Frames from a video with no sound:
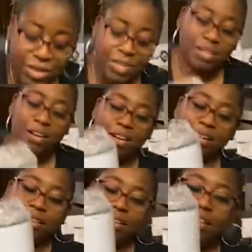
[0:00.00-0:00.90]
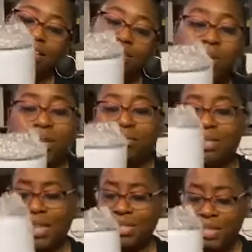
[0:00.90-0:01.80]
These are, well,
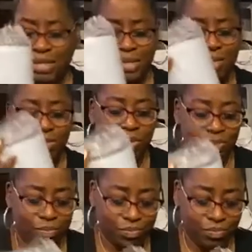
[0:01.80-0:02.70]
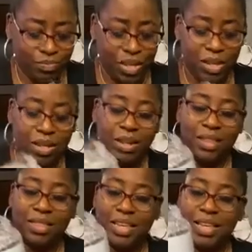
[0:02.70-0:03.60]
that's the easy one.
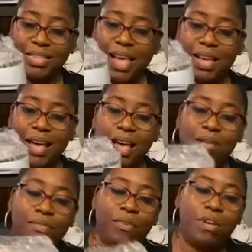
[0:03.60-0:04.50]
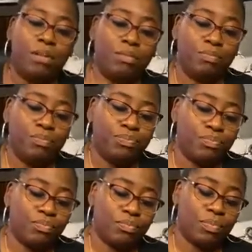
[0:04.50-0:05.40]
Now, these I got from
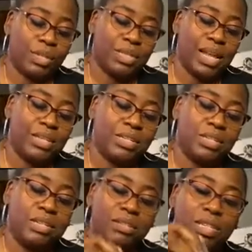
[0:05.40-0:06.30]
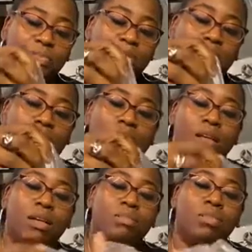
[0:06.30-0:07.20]

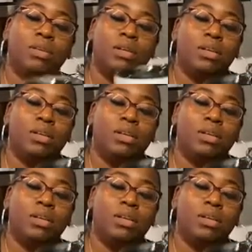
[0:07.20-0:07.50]
stainlesssteeldepot.com.